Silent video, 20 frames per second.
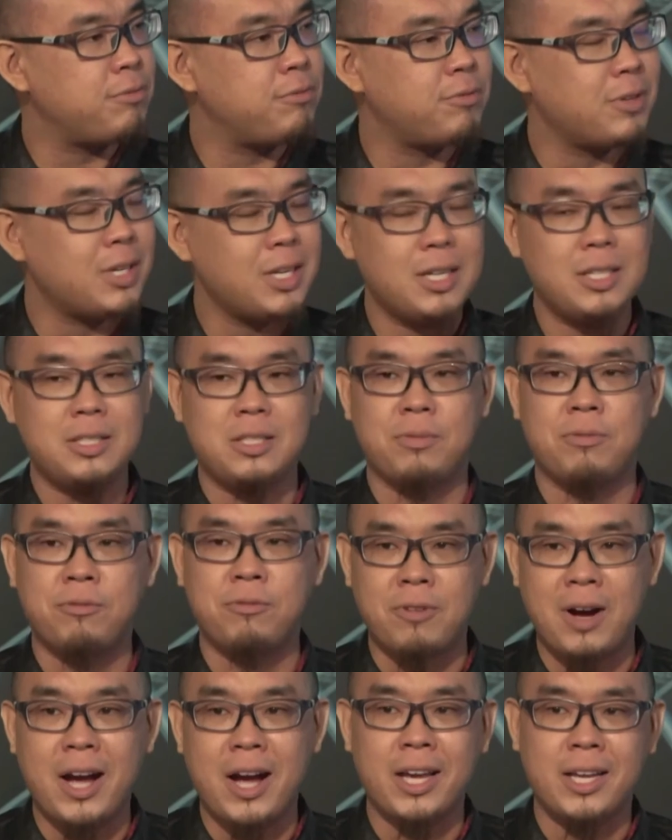further
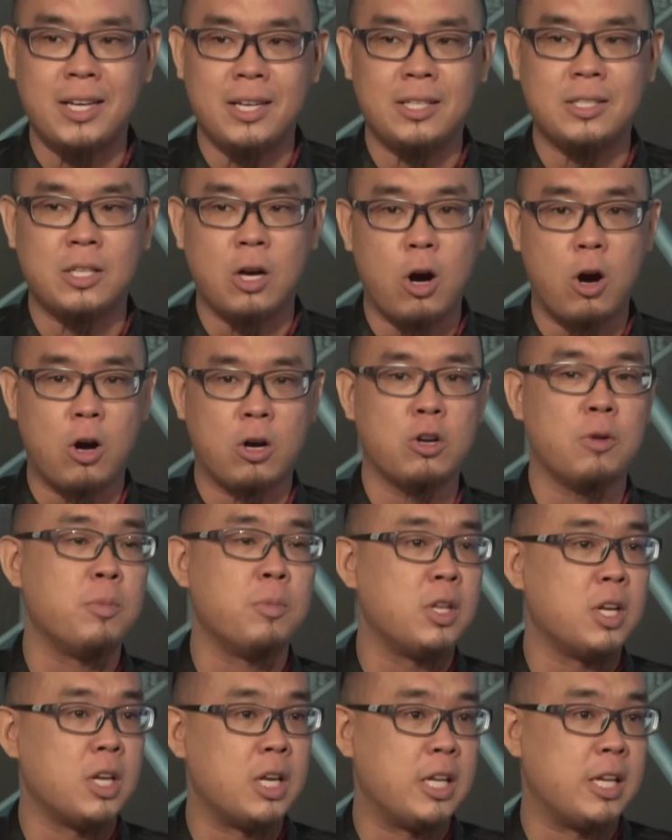defined the H.O.G
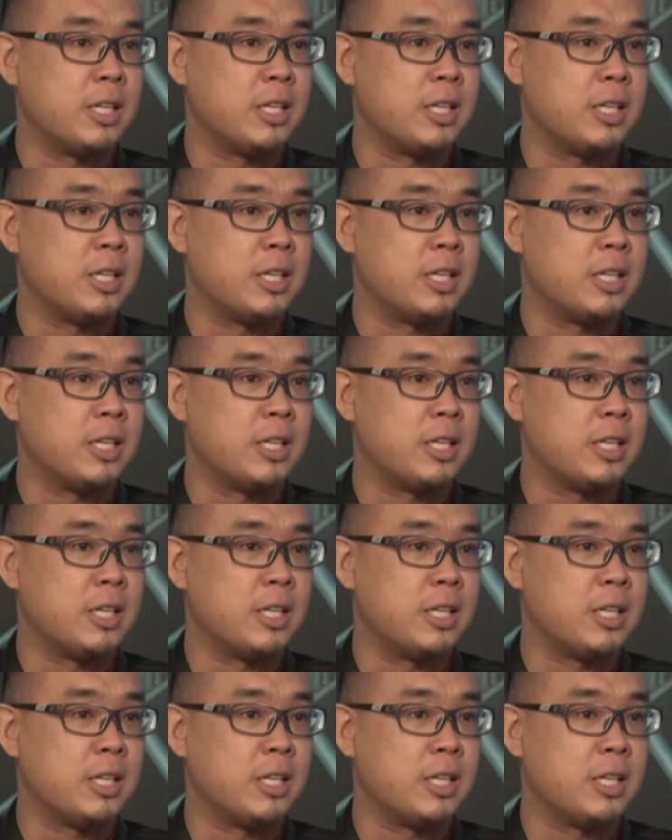community